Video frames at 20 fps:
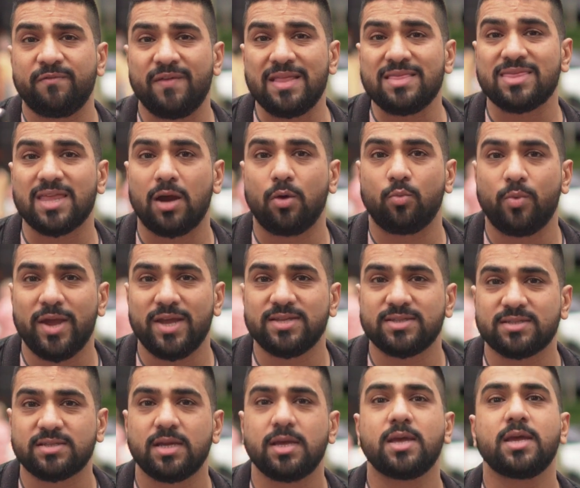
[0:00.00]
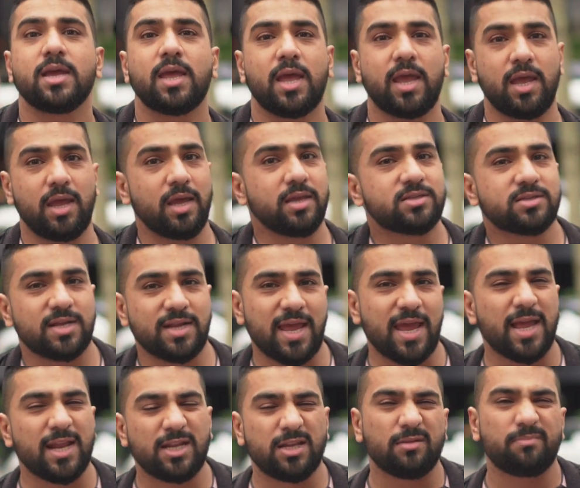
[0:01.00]
prevent that waste, it's
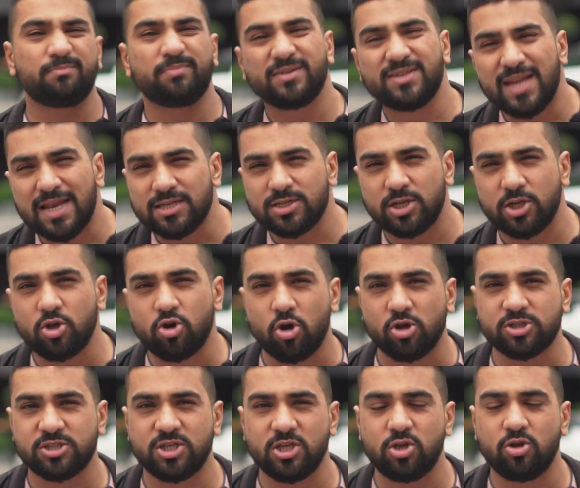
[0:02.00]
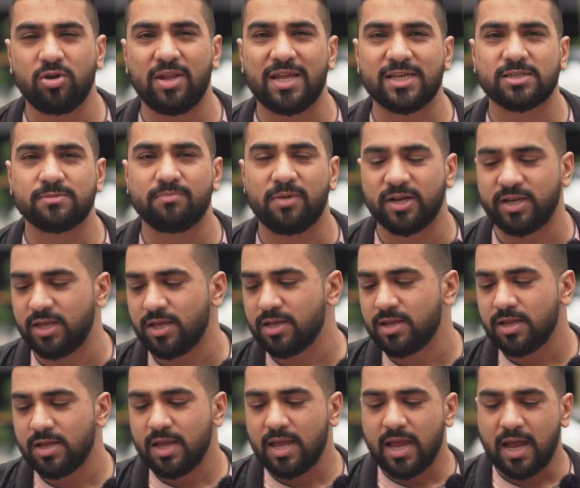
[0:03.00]
going to end up potentially costing you less
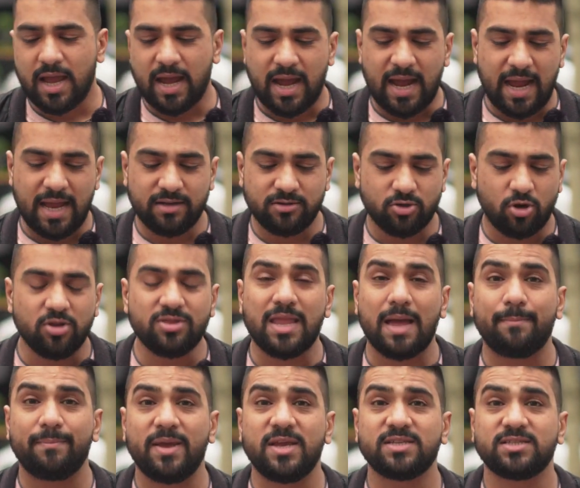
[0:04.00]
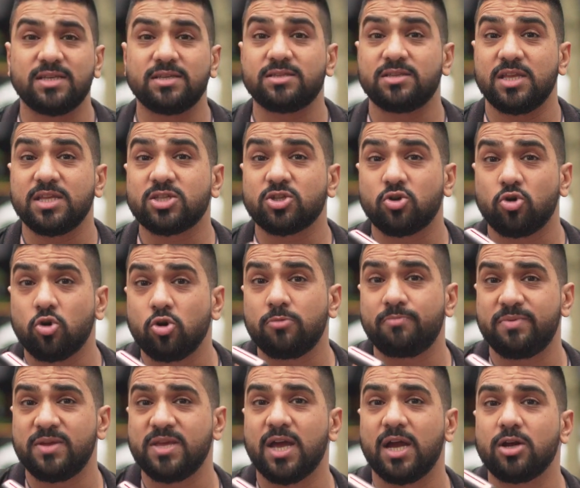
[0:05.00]
money. And on that basis, this
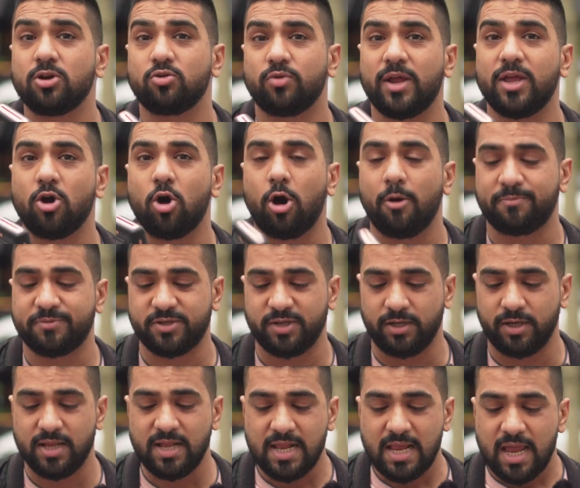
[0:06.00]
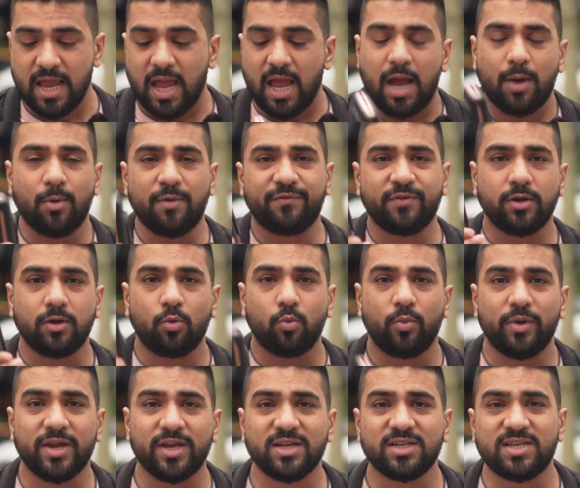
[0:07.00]
could be a great option.
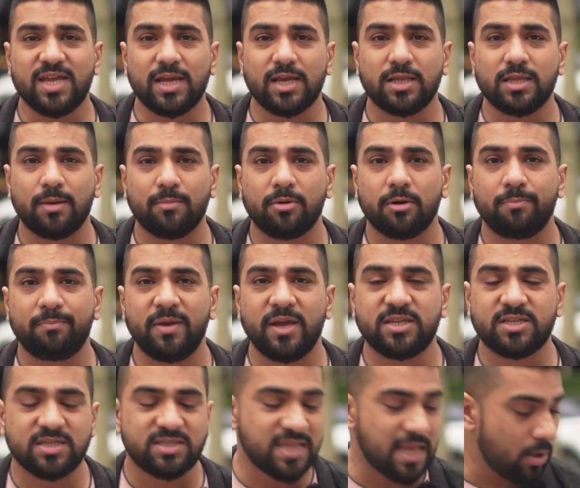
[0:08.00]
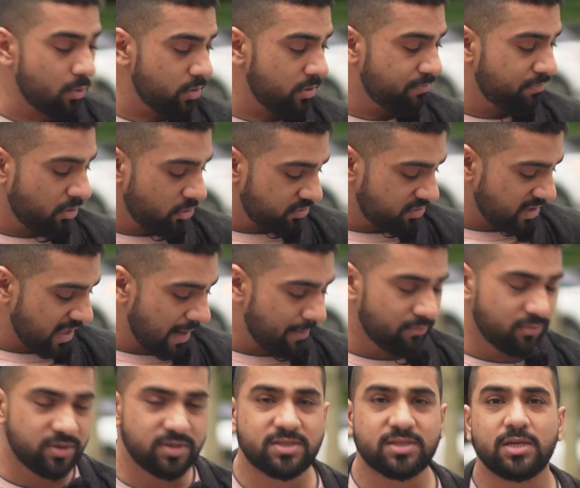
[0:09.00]
However, we're going to take a number of pictures now with both
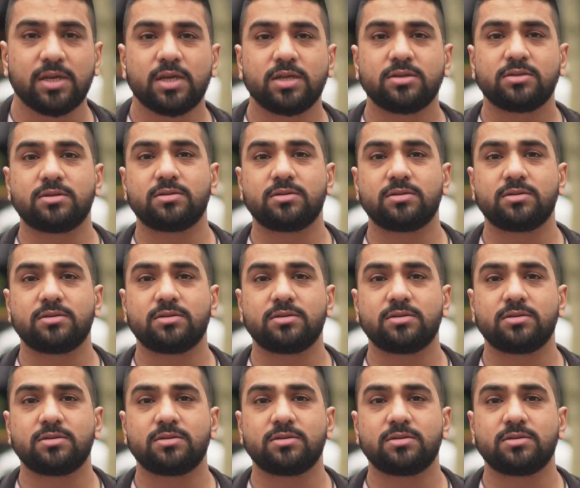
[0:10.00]
cameras,